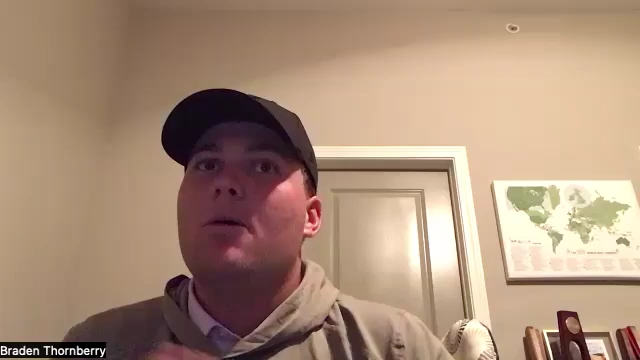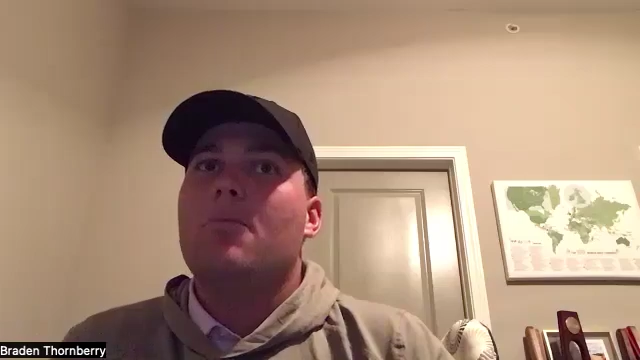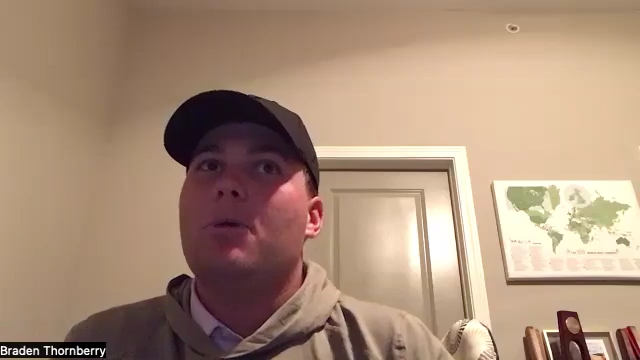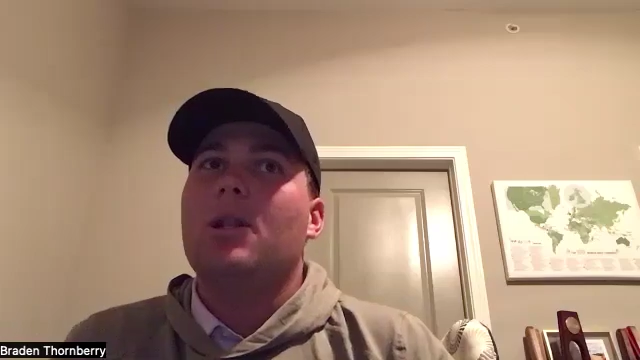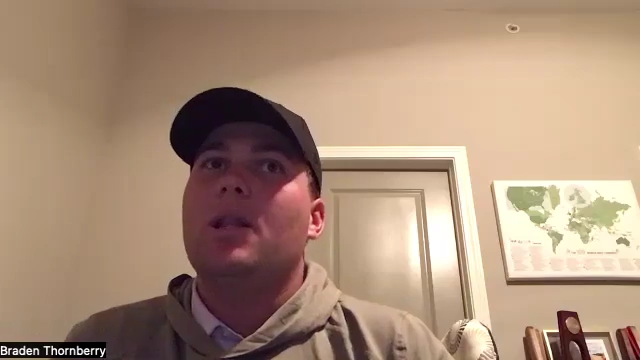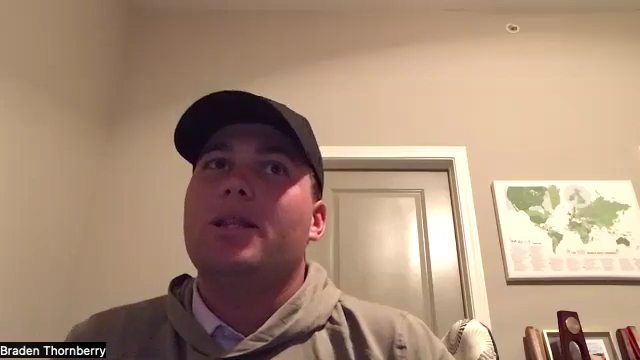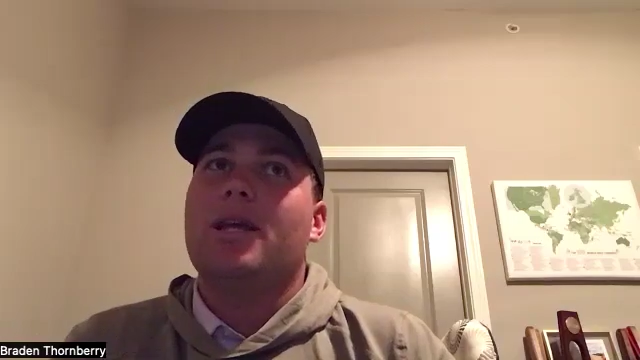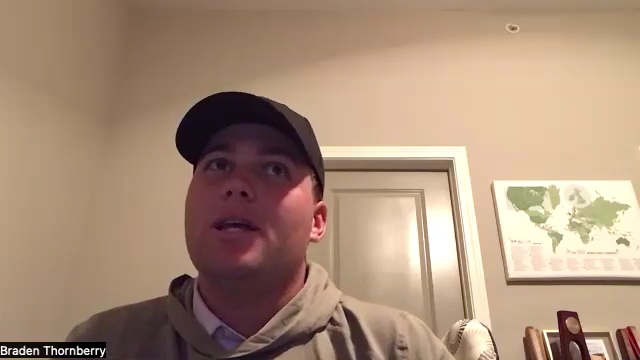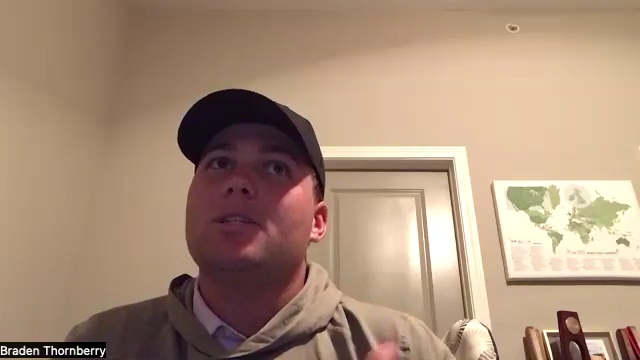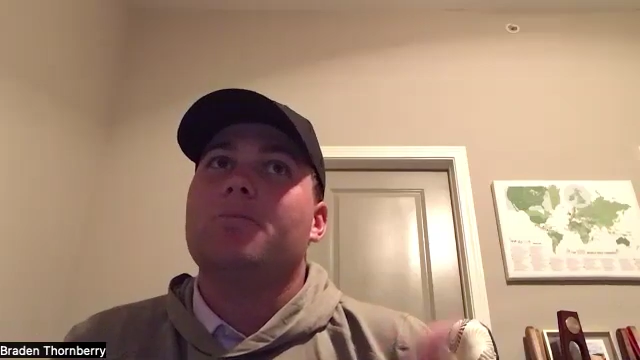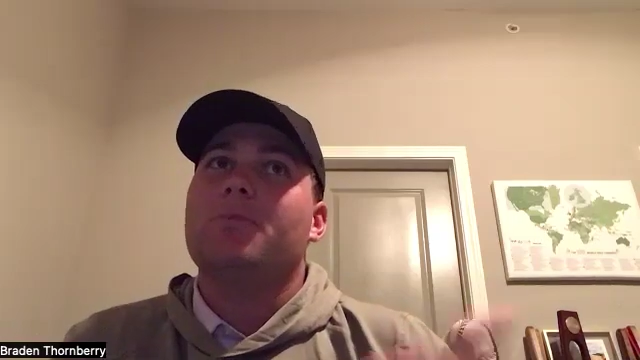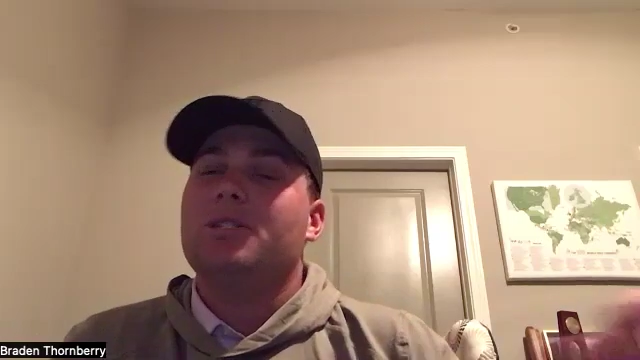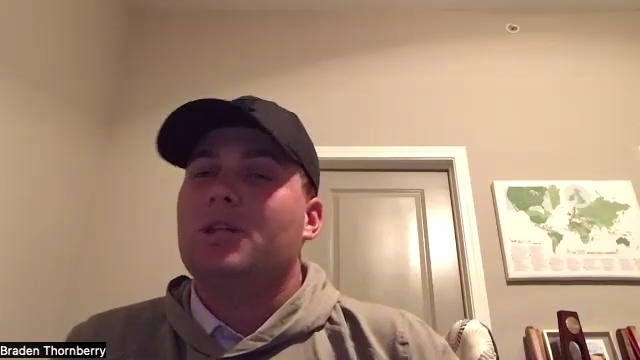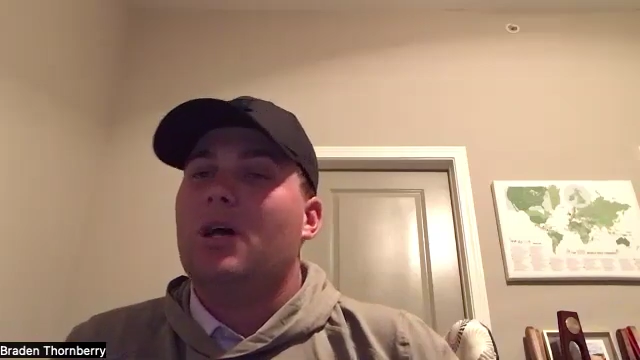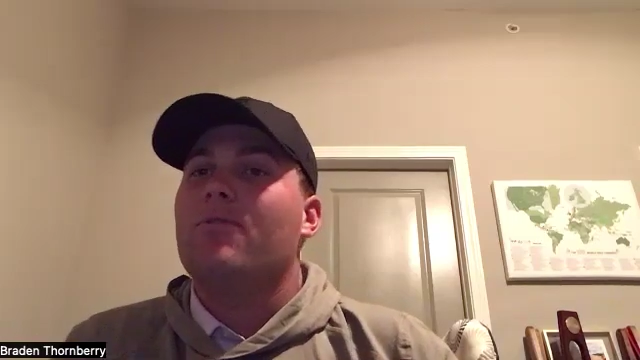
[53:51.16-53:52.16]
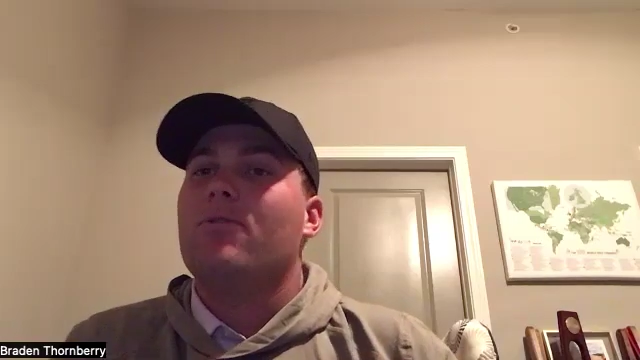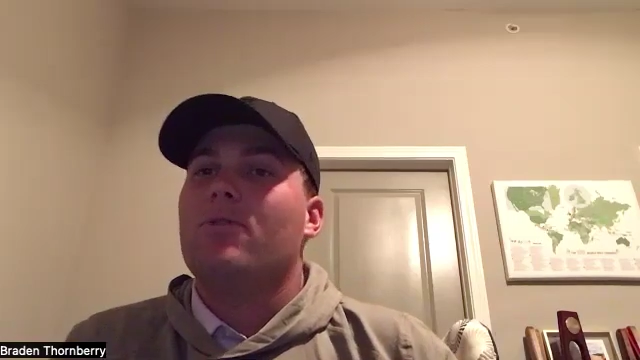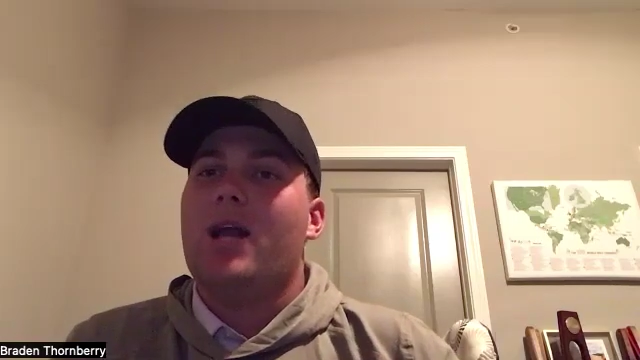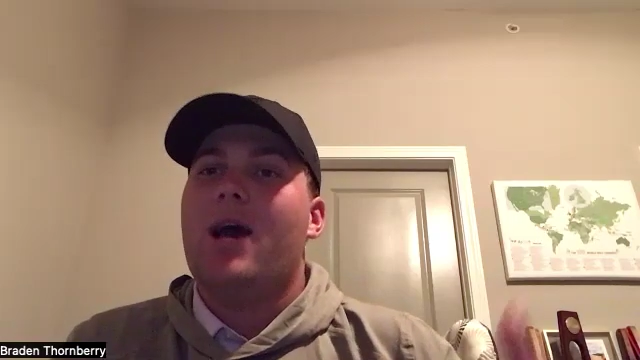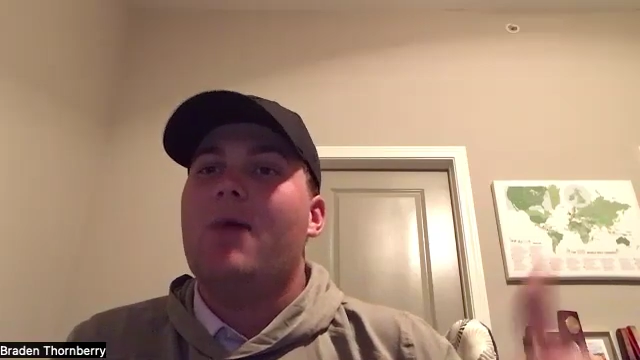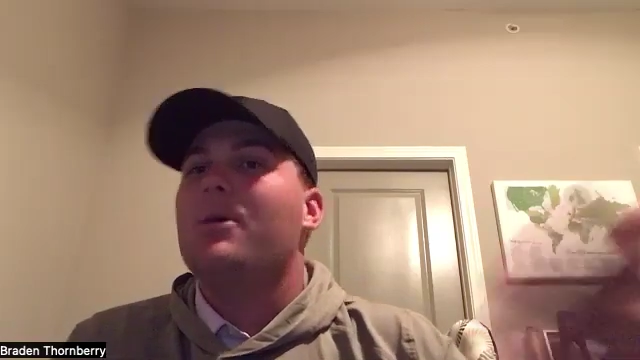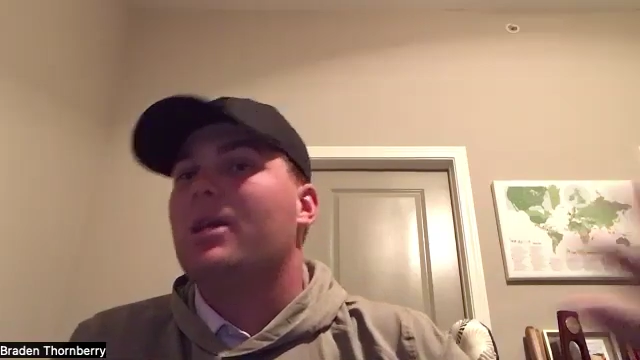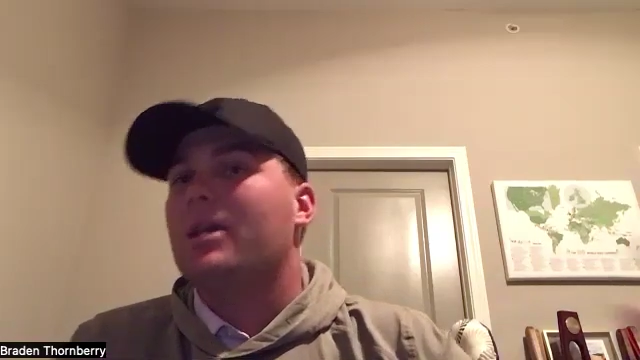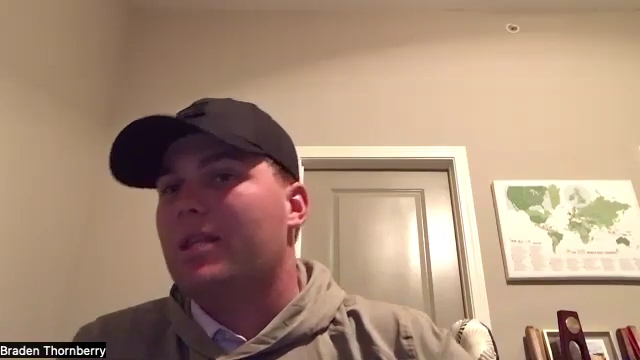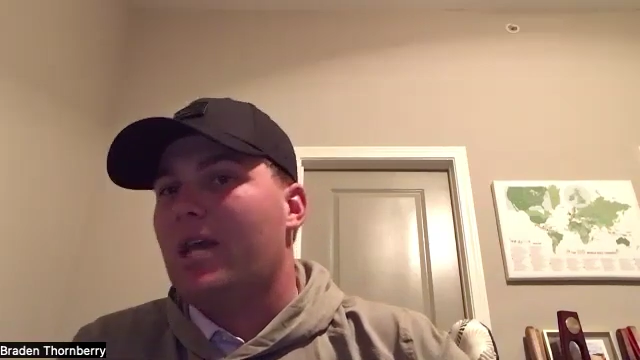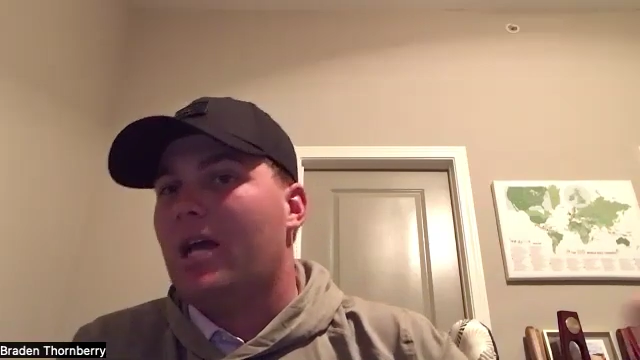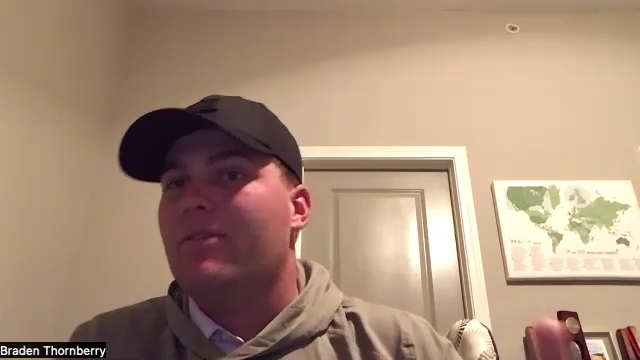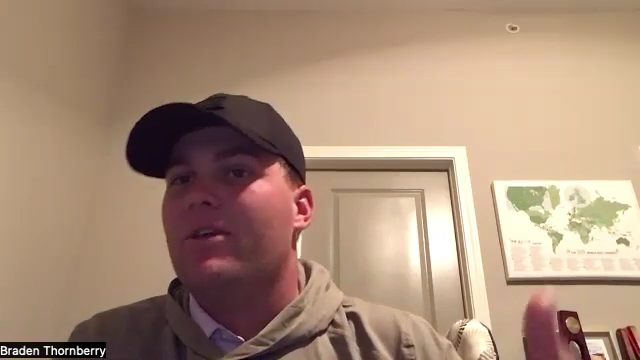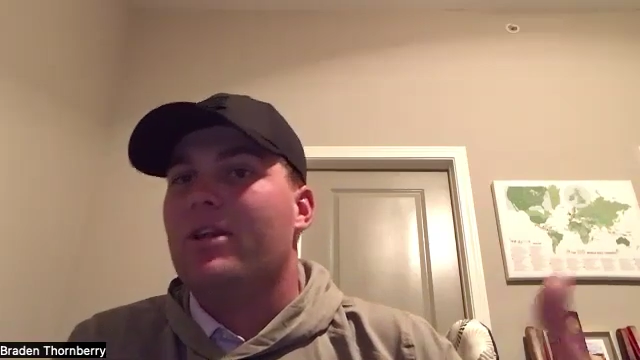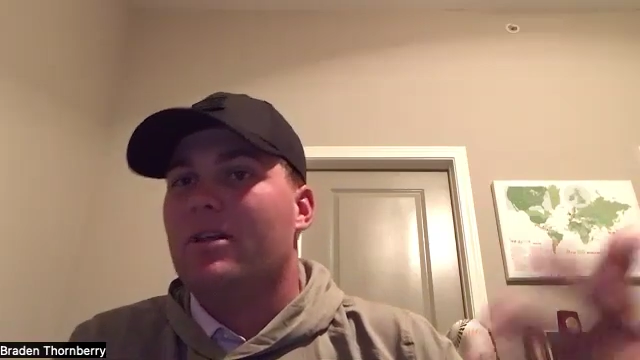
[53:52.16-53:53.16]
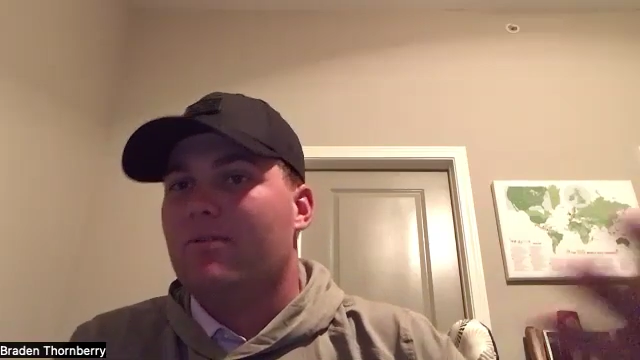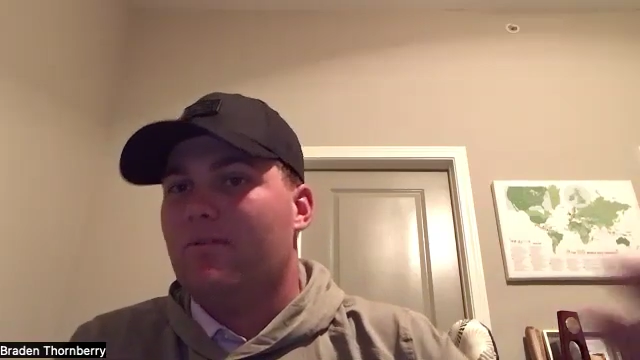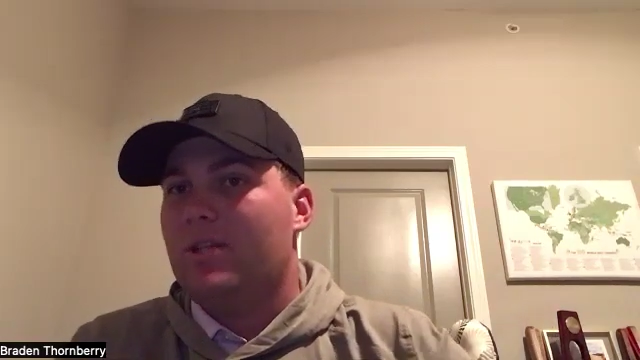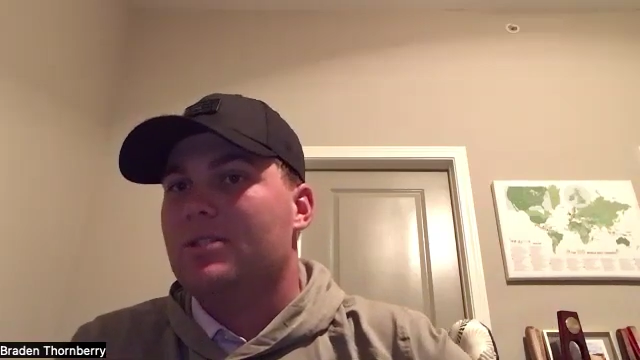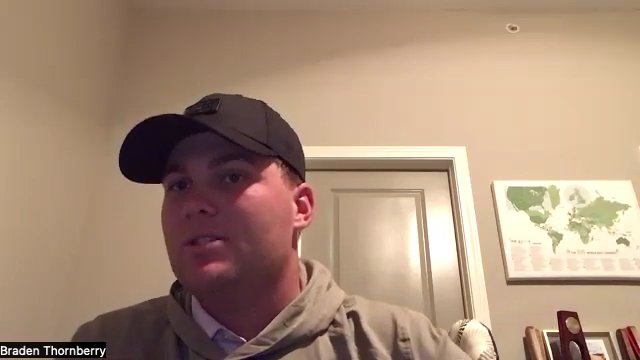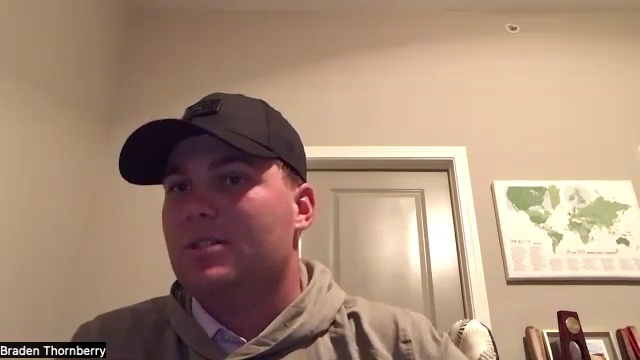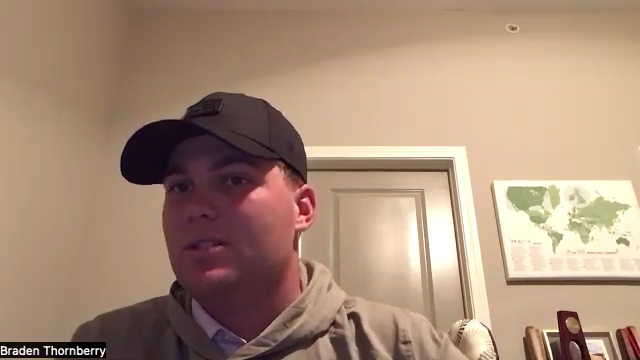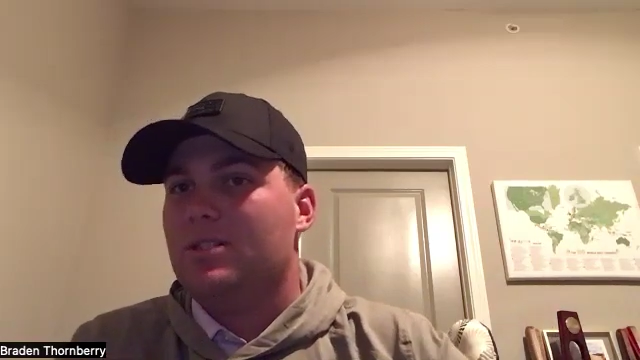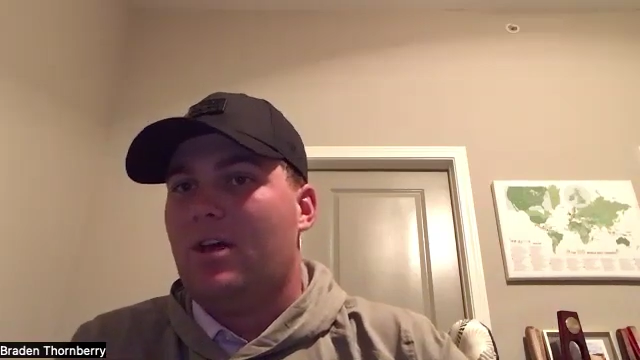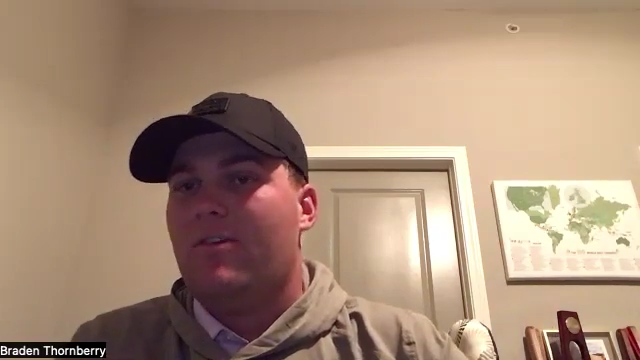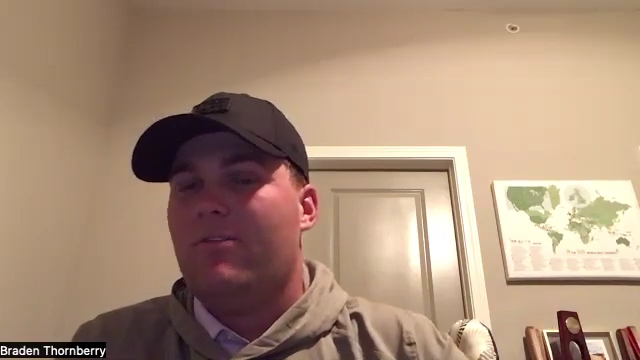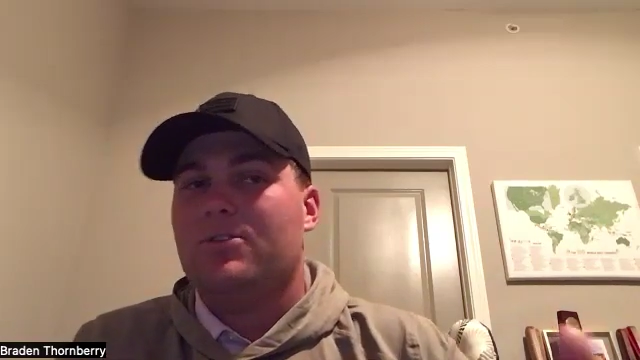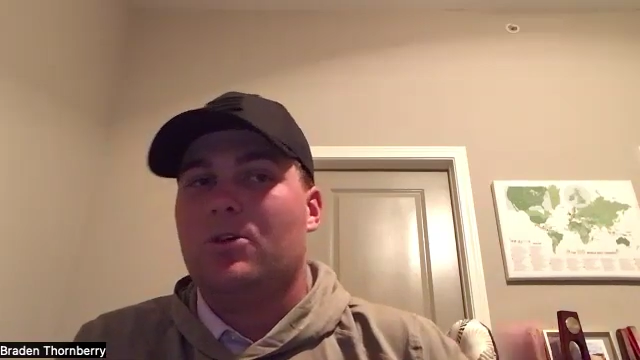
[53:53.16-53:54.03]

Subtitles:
but like that's going to be tougher not being in the elevated events and stuff.